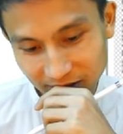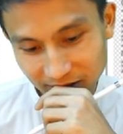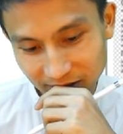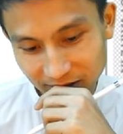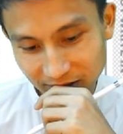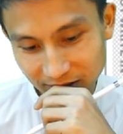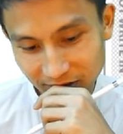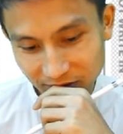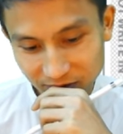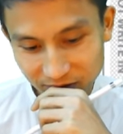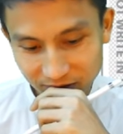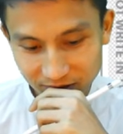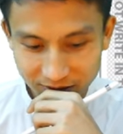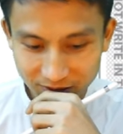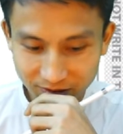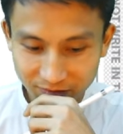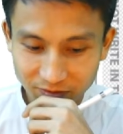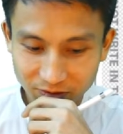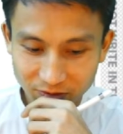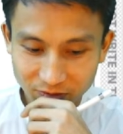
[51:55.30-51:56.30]

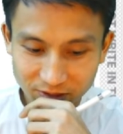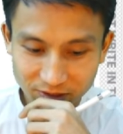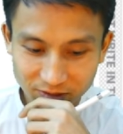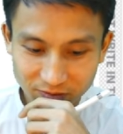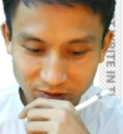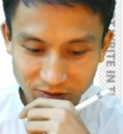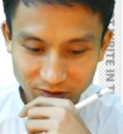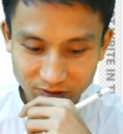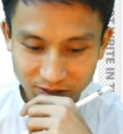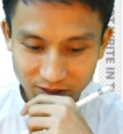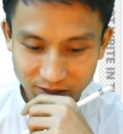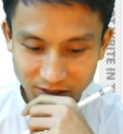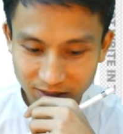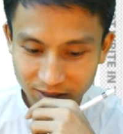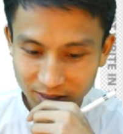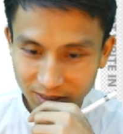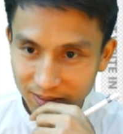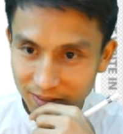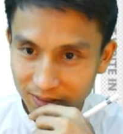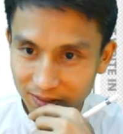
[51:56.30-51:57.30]
interesting, very interesting.
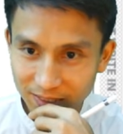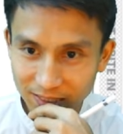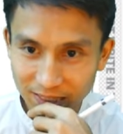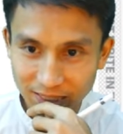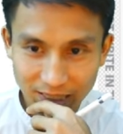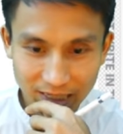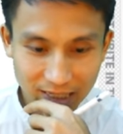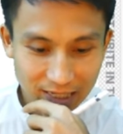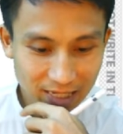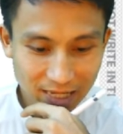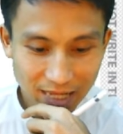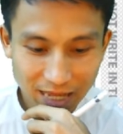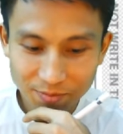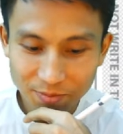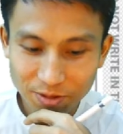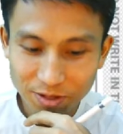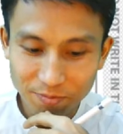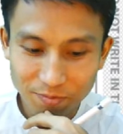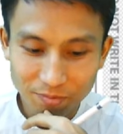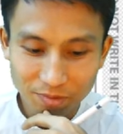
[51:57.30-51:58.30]
Okay, I
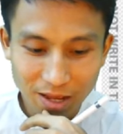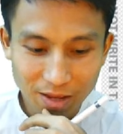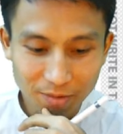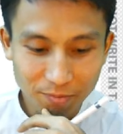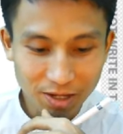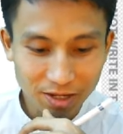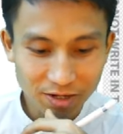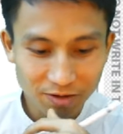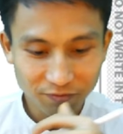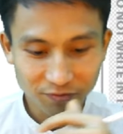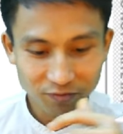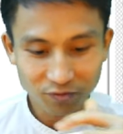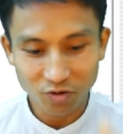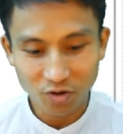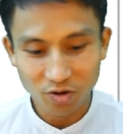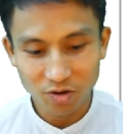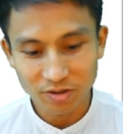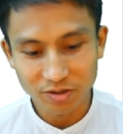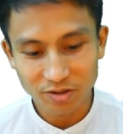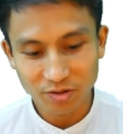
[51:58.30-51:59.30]
mean, I might have
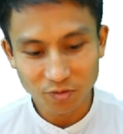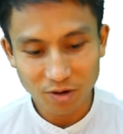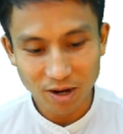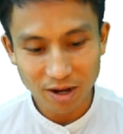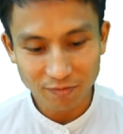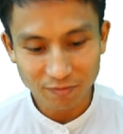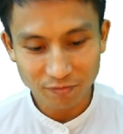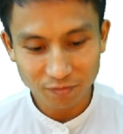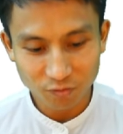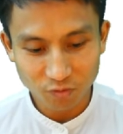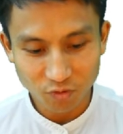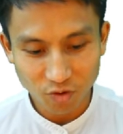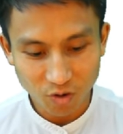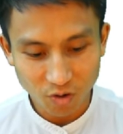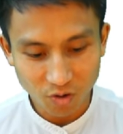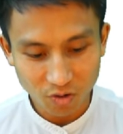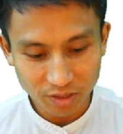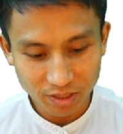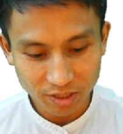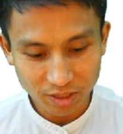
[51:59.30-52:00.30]
drawn the graph
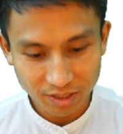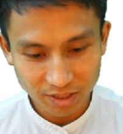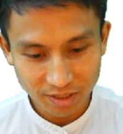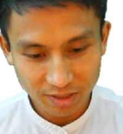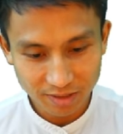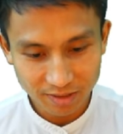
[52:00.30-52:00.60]
wrong here,